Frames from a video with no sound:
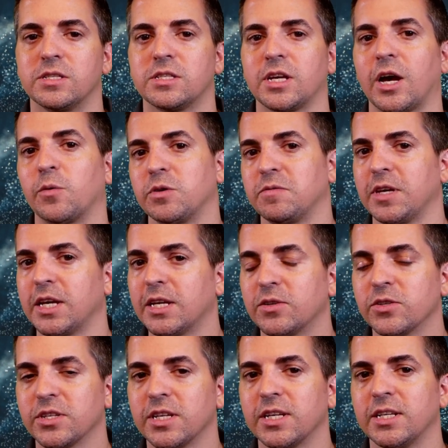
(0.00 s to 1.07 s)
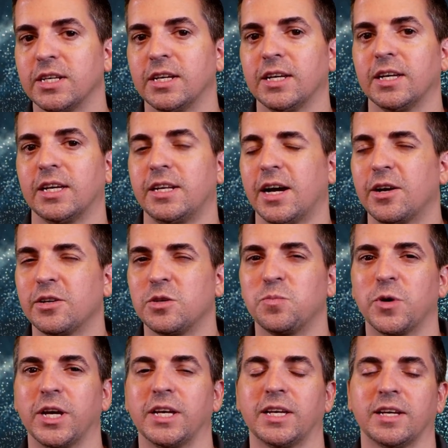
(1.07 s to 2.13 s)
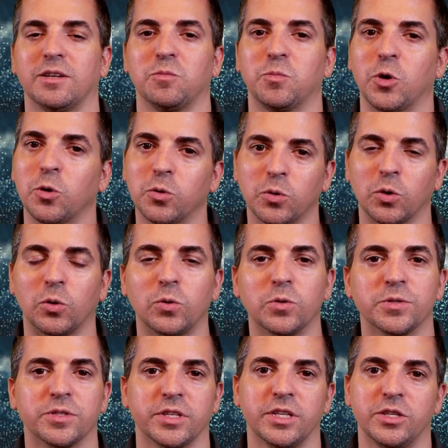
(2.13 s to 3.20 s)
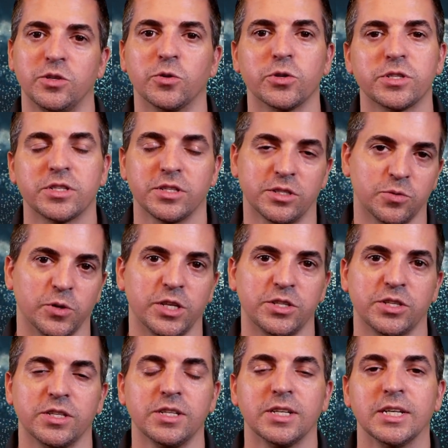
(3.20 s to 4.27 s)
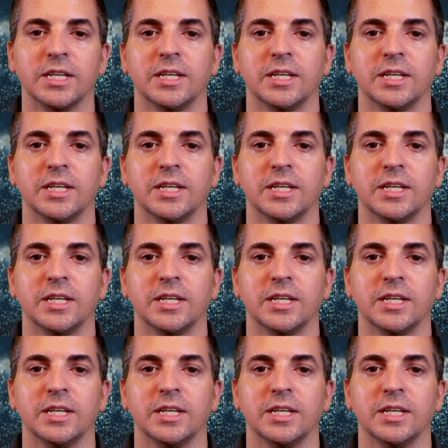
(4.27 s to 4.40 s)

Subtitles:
how we've handled it, and how you might kind of poke holes in your situation,